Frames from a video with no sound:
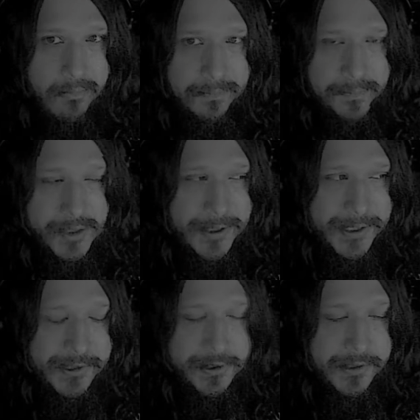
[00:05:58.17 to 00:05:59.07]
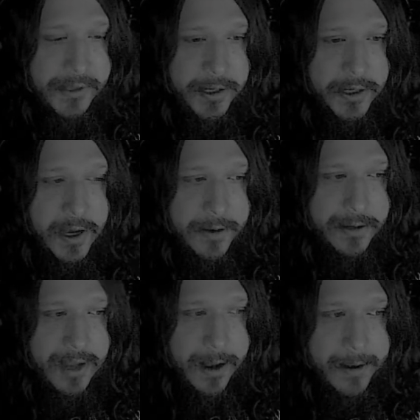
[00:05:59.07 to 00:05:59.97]
They taste just like cotton
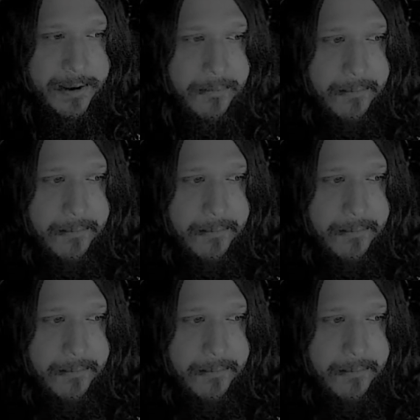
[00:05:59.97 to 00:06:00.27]
candy.